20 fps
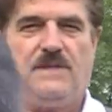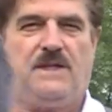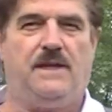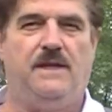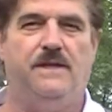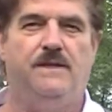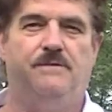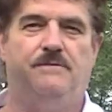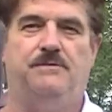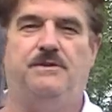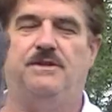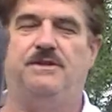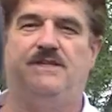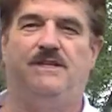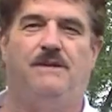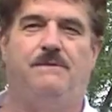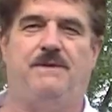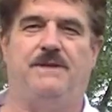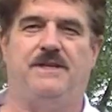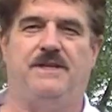And you can
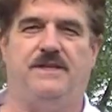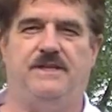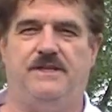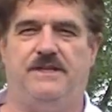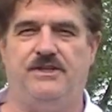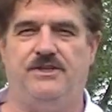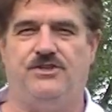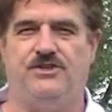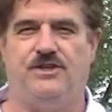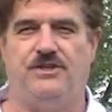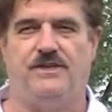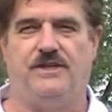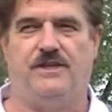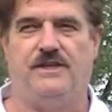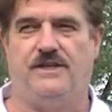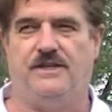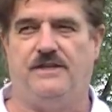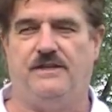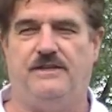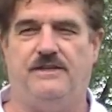tell by the condition in
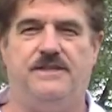it,